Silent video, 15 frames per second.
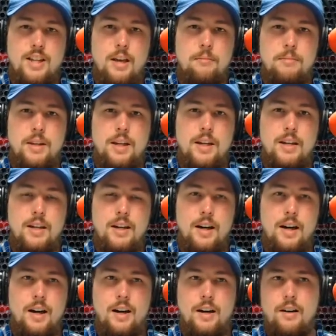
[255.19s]
same thing
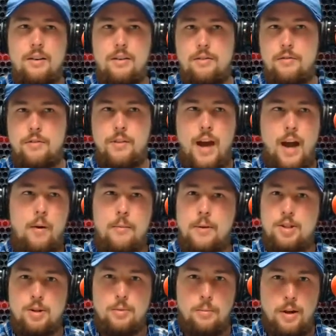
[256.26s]
of How I
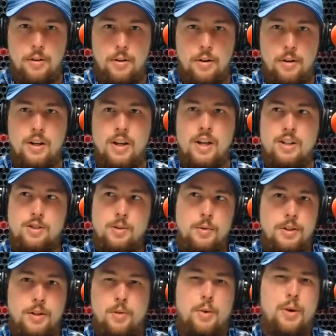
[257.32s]
Met Your Mother to
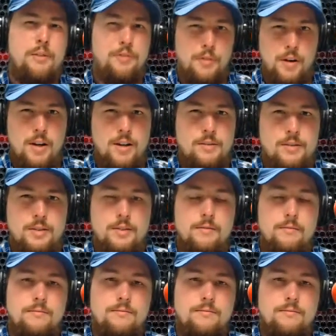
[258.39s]
a degree, Friends.